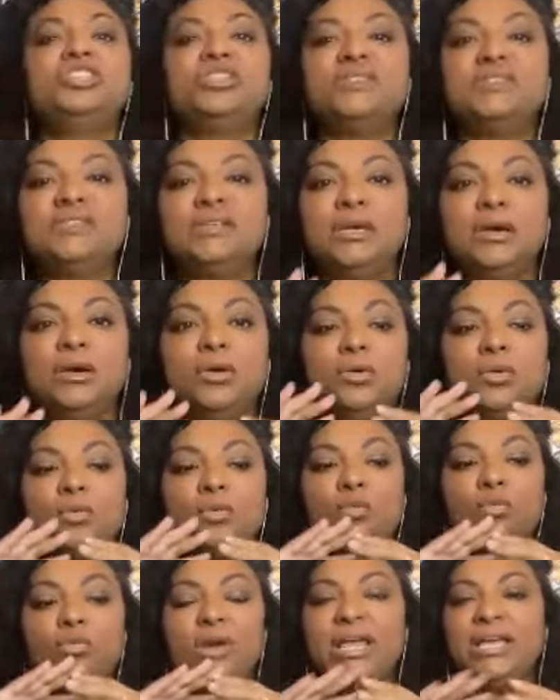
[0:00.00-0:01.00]
just
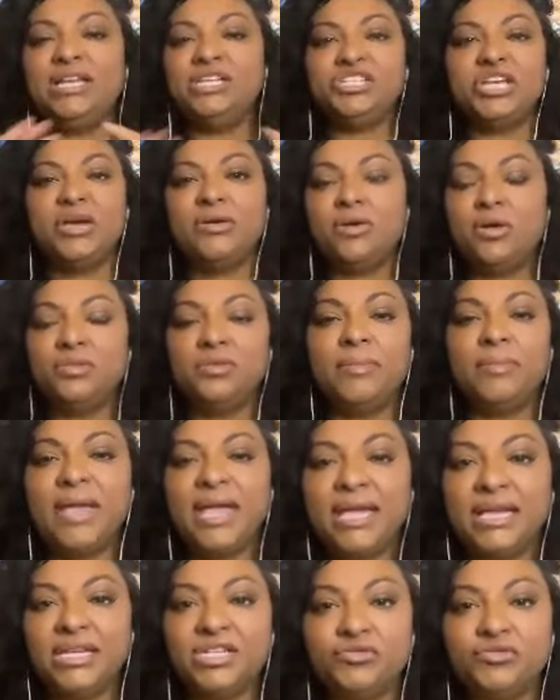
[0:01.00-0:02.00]
rage out on the
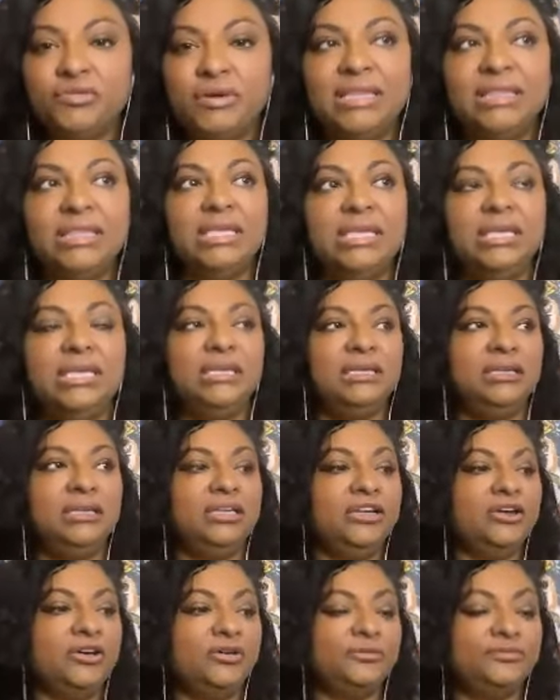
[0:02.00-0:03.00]
page, right? The,
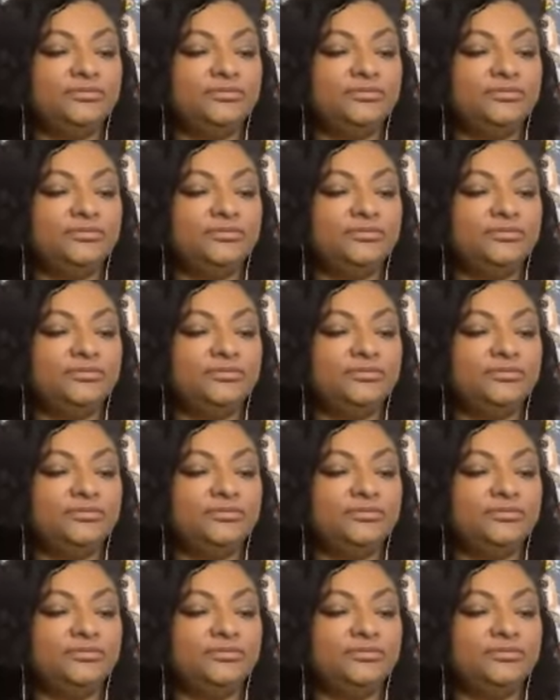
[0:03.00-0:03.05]
you know,